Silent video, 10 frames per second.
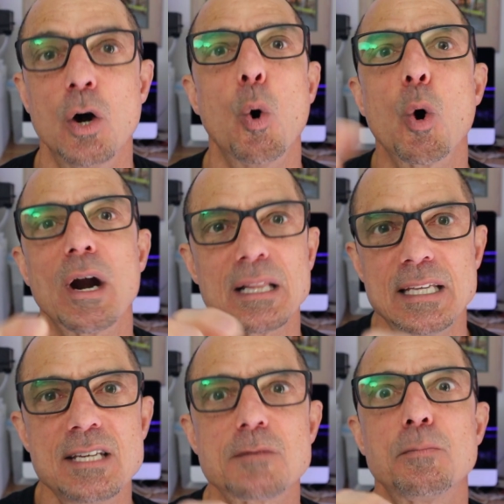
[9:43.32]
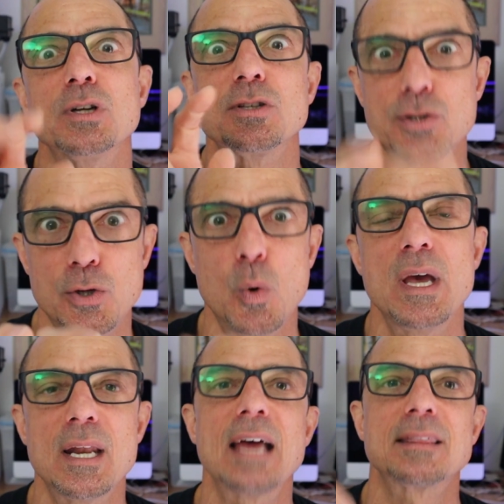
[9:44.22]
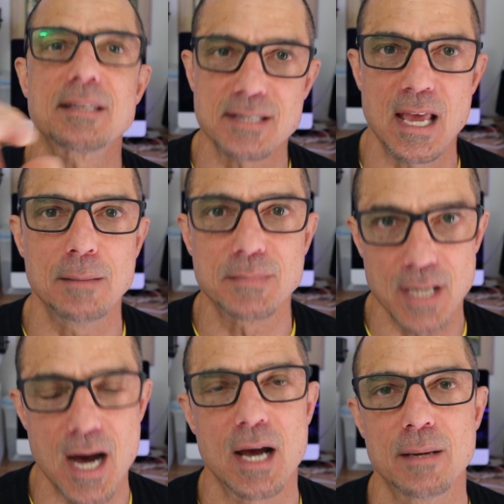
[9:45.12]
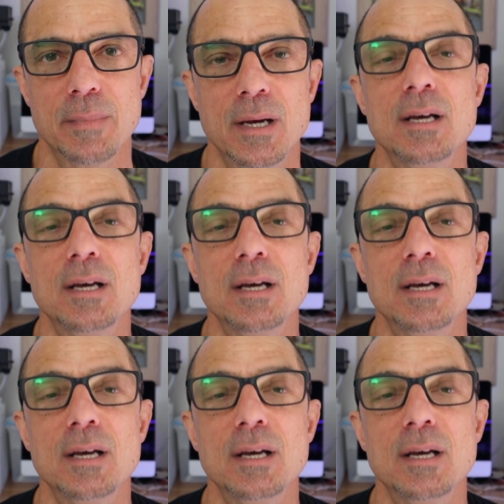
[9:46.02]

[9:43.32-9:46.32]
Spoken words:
or at least put 2 in at the same time.